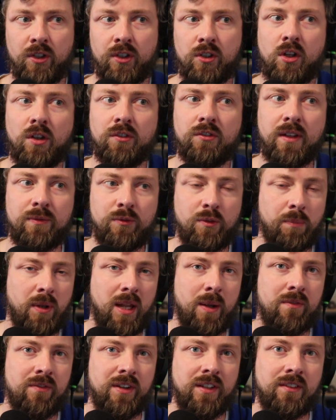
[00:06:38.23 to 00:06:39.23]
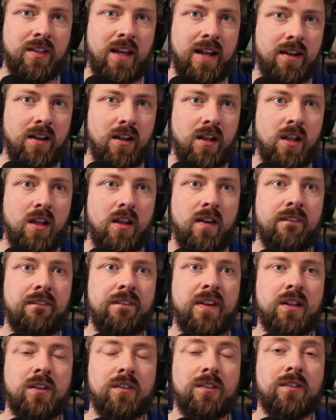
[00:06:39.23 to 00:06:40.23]
So the concept of playing with intent
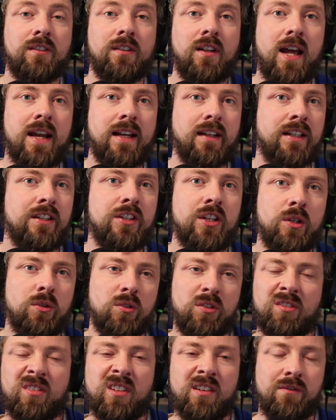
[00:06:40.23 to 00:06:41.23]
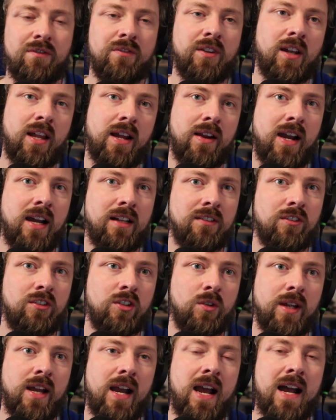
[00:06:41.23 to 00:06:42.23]
feels slightly new, because I didn't feel like I had to
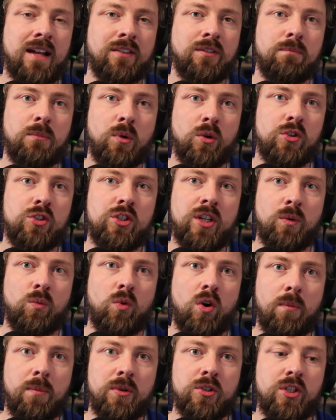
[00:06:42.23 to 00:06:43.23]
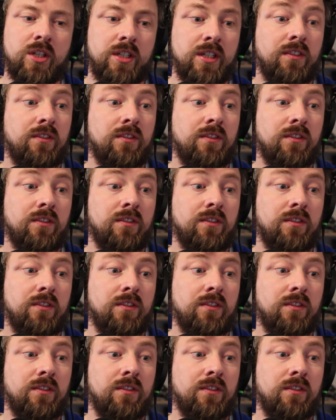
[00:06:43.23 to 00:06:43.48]
do it as much in War Machine.